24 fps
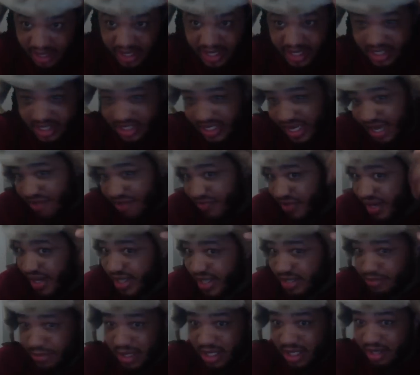This hat right here
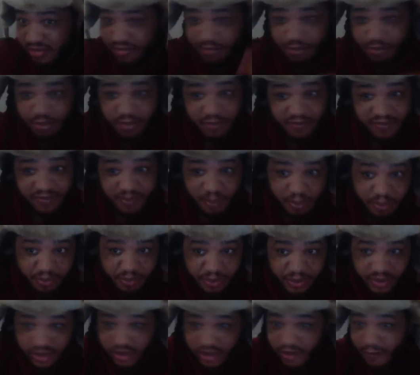is made of
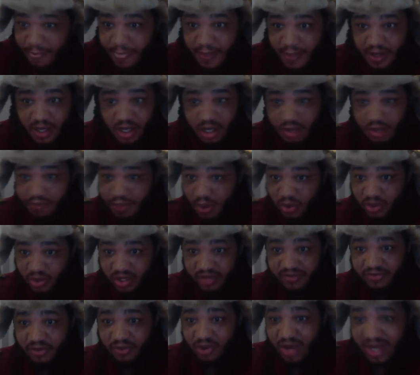pure
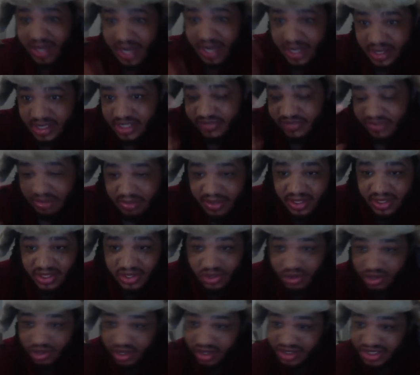24. I got this for my
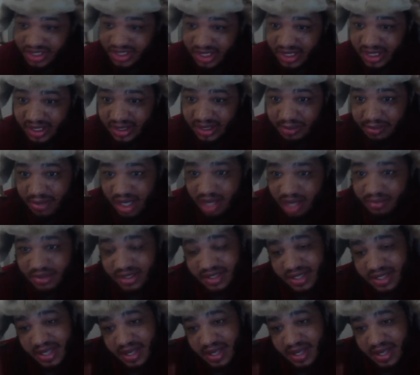daughter. Shout out to mama.